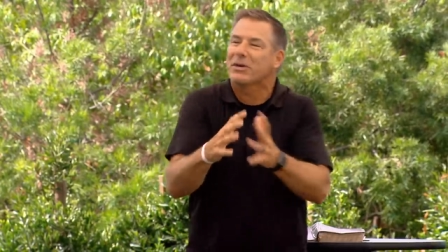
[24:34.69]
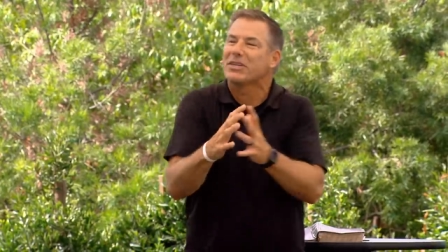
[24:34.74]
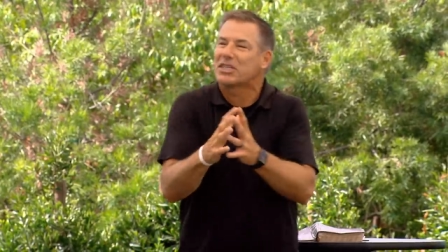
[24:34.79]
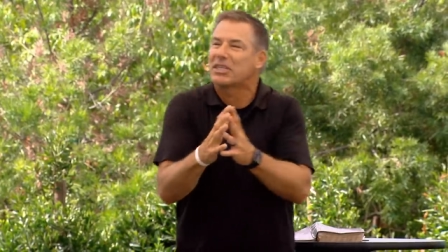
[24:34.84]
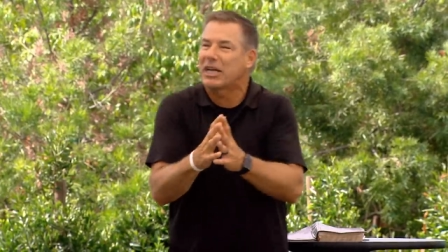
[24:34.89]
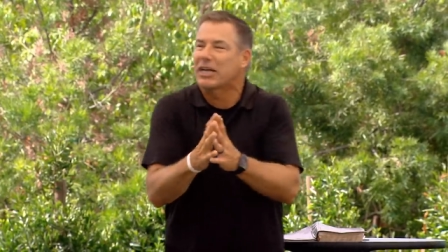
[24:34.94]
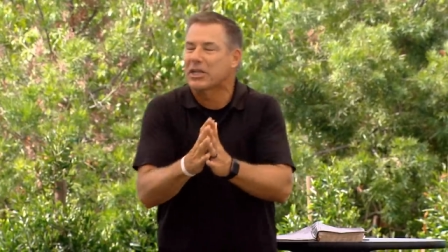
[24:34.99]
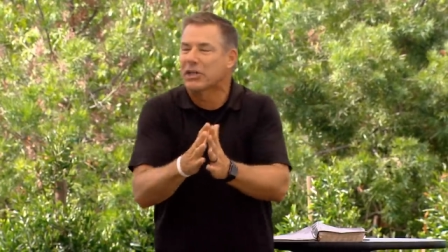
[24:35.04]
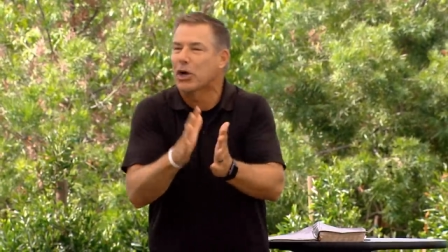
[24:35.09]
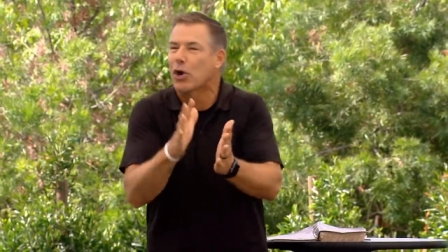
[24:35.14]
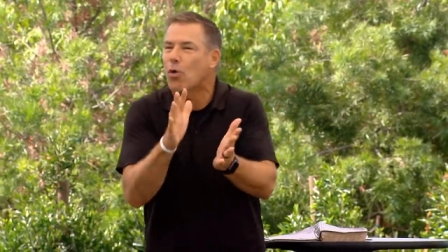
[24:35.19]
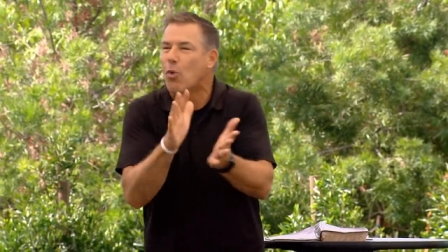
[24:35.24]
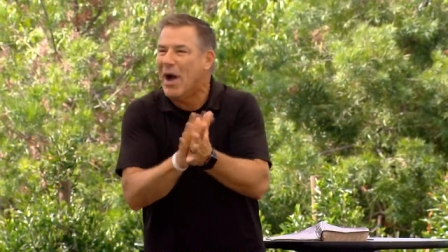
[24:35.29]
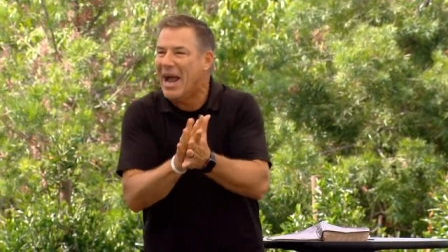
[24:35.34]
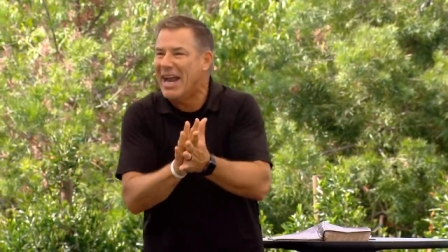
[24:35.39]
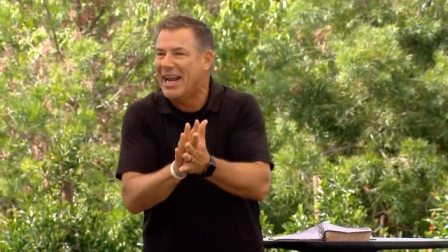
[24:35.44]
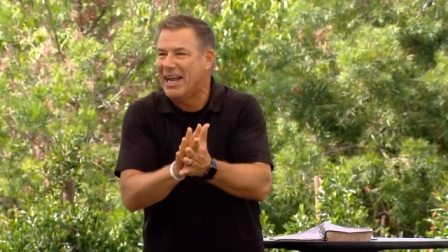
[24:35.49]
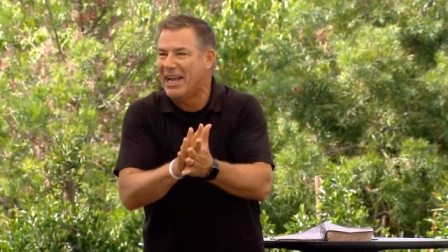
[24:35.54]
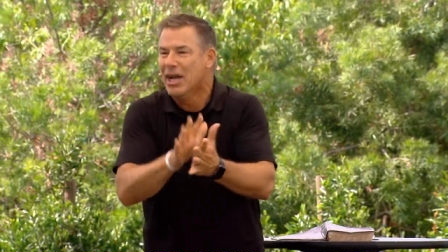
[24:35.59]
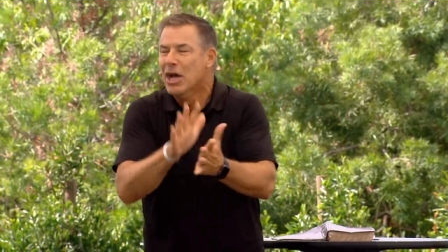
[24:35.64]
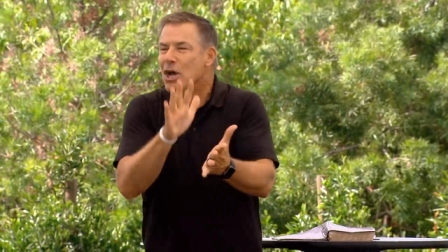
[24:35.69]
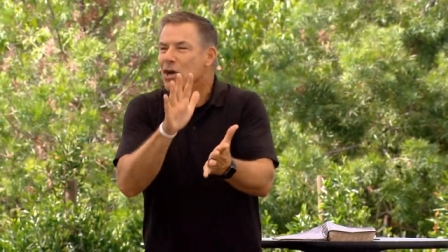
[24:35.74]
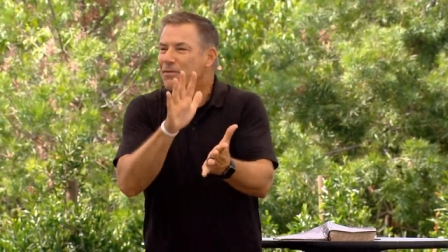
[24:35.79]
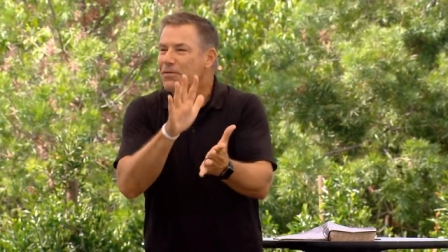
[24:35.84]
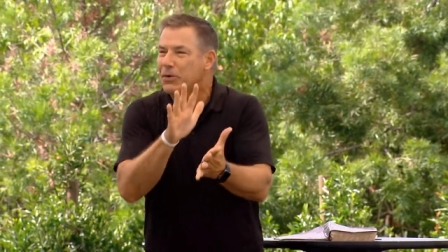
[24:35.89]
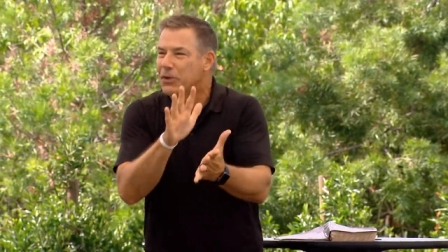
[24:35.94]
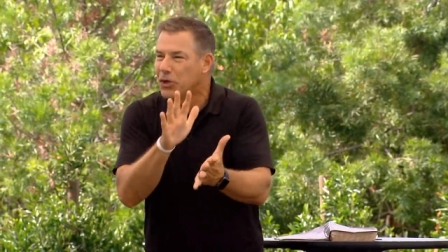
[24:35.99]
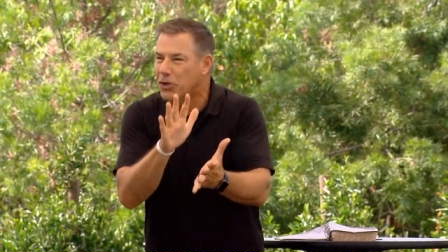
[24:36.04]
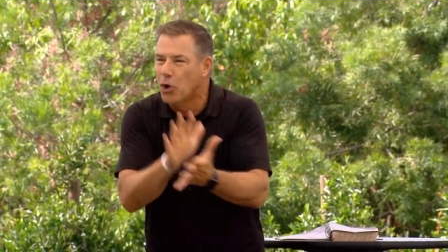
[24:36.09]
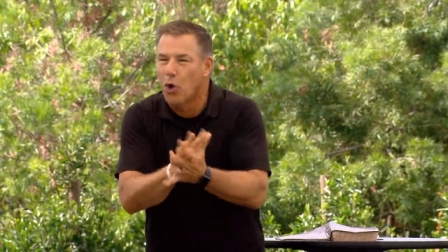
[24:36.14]
sitting there waiting
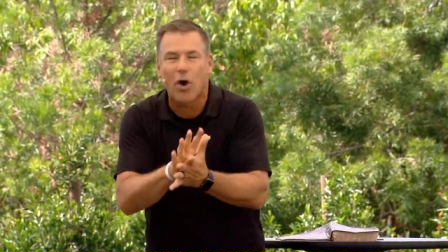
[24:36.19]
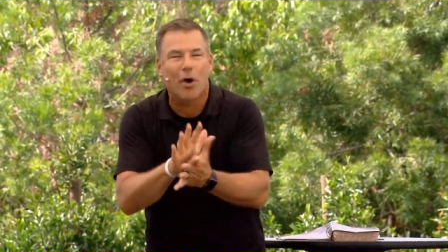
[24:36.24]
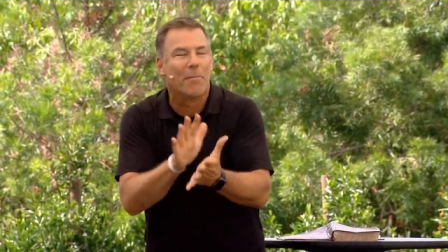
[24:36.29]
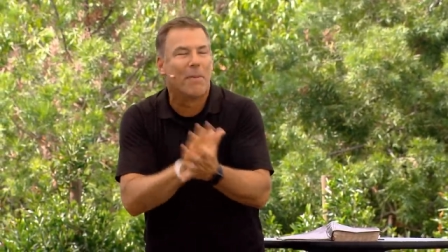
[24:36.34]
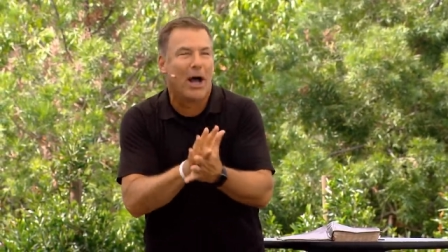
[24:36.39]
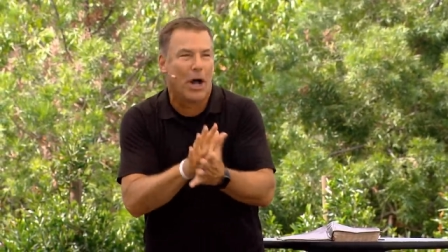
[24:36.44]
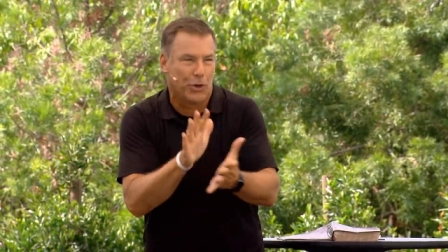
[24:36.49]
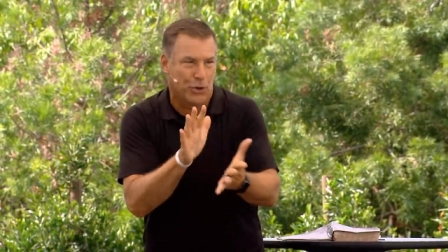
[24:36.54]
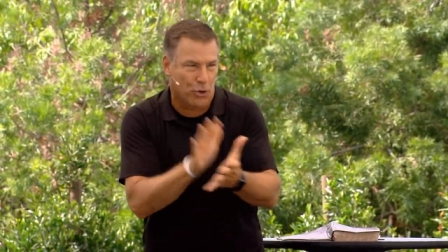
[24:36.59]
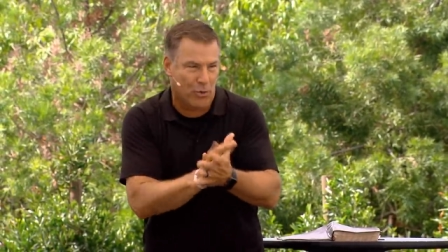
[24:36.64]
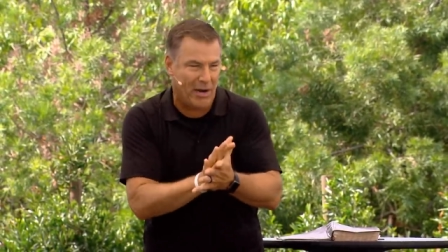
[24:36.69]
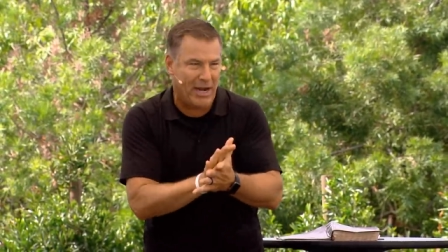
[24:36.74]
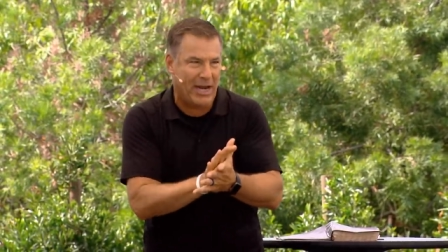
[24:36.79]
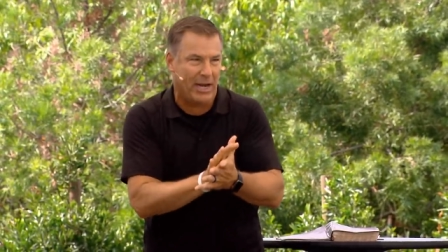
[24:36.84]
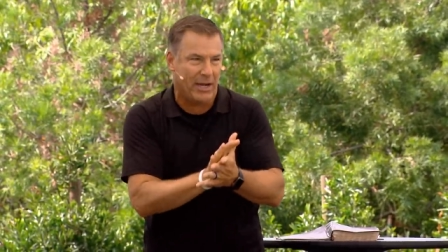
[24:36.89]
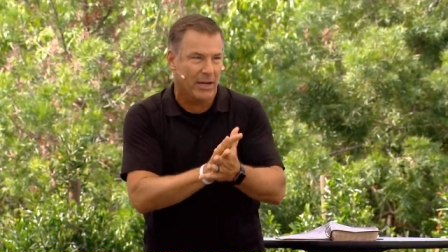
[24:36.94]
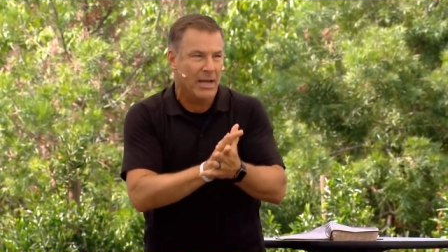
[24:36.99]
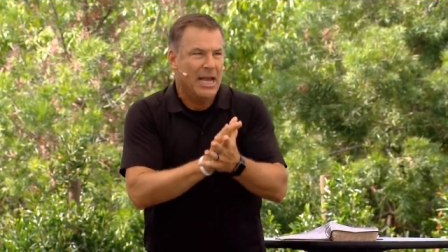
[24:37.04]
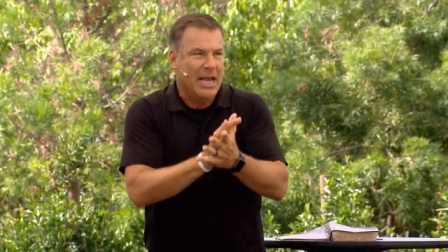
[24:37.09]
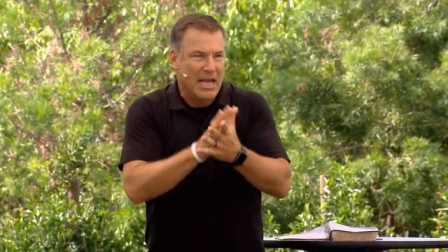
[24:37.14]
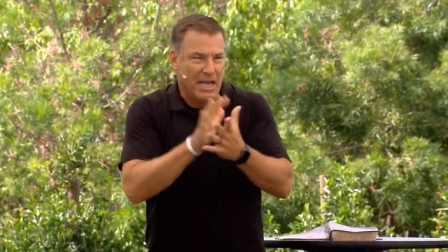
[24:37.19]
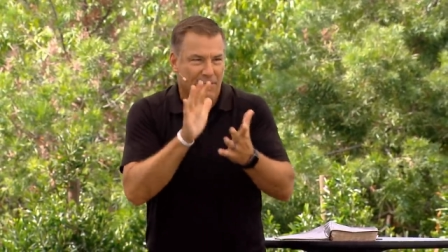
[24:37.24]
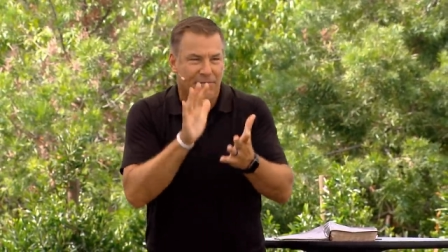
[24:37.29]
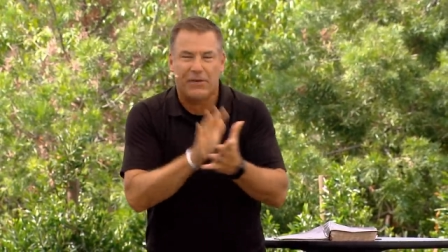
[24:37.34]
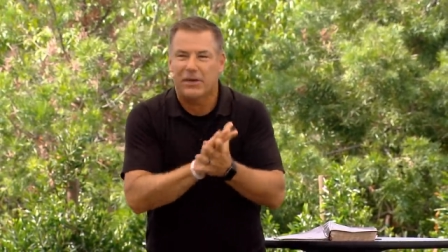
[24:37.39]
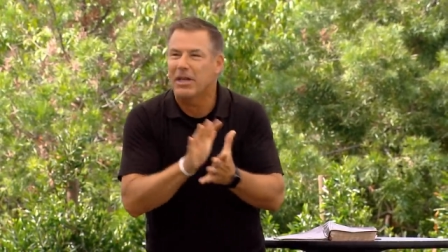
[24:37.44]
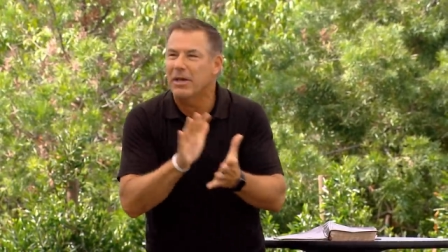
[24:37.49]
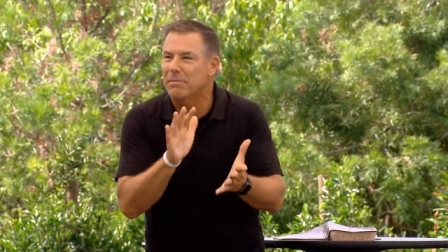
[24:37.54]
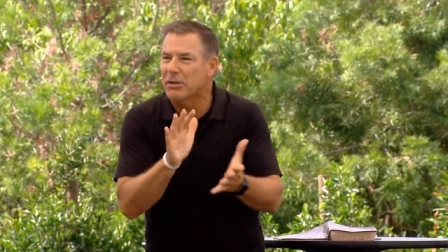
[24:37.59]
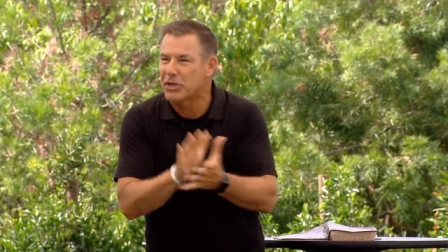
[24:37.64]
for the doorbell to ring and
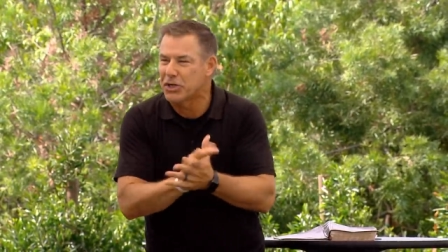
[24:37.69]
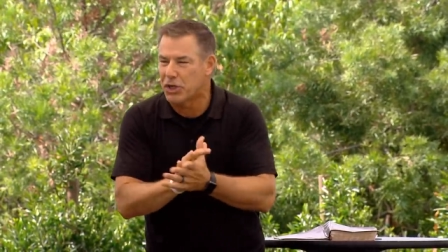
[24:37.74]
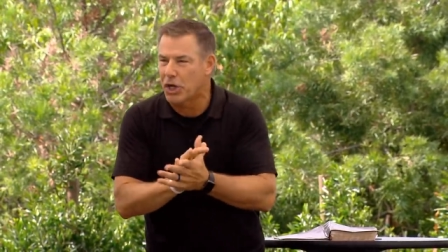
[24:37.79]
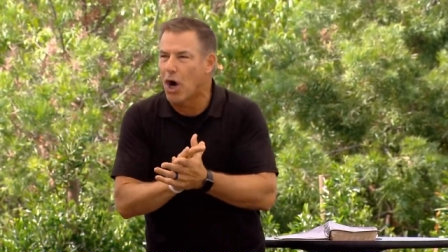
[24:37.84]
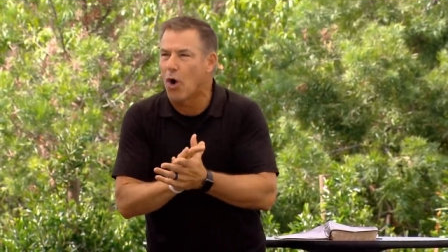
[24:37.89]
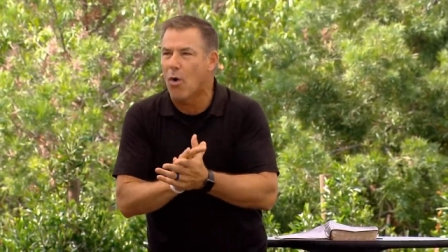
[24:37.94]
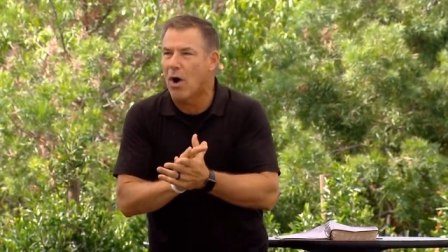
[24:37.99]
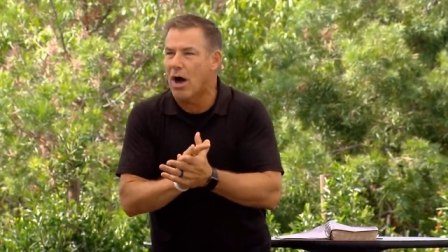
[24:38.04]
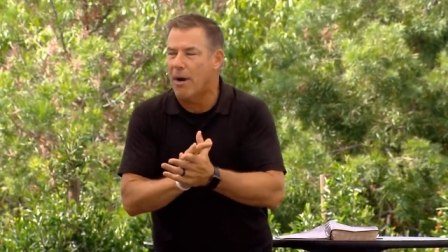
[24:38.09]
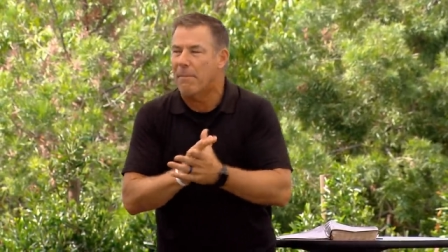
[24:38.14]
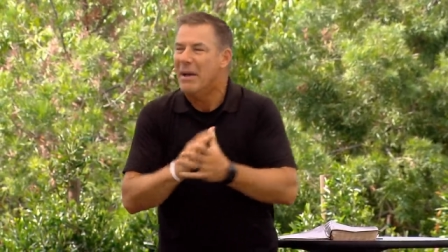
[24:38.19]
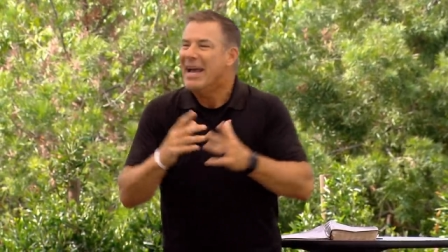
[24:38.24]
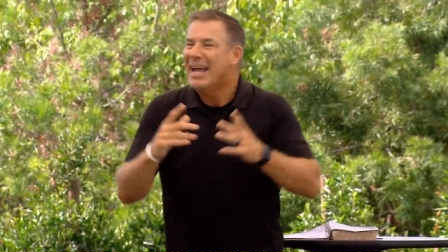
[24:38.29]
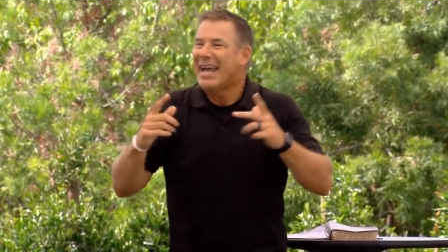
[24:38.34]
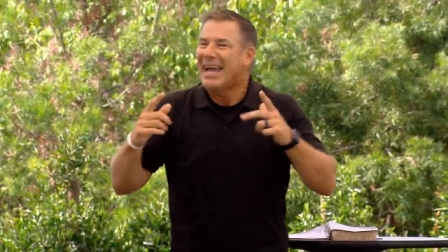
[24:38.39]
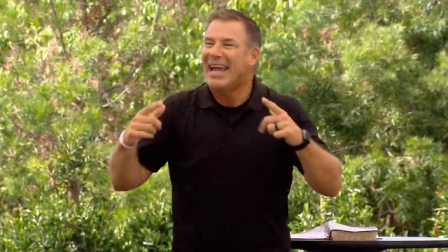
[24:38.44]
for them to show up,